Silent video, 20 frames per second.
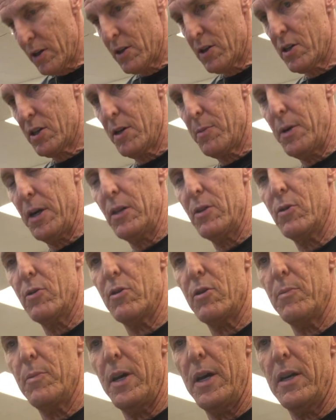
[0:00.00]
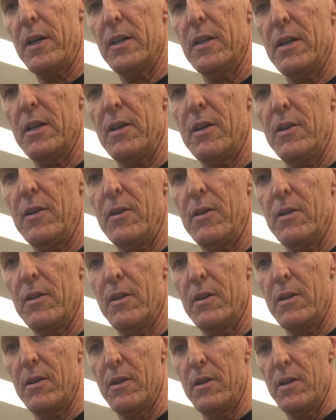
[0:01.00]
semilunar back in there.
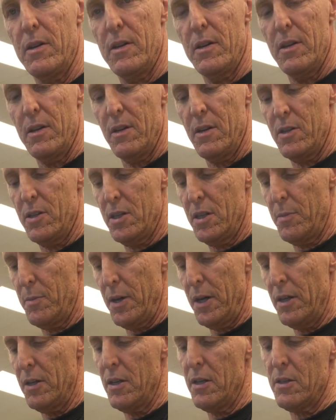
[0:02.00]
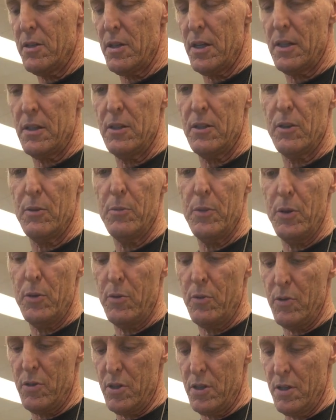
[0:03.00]
It's like little
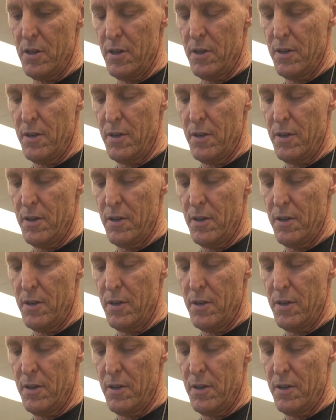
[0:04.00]
moons.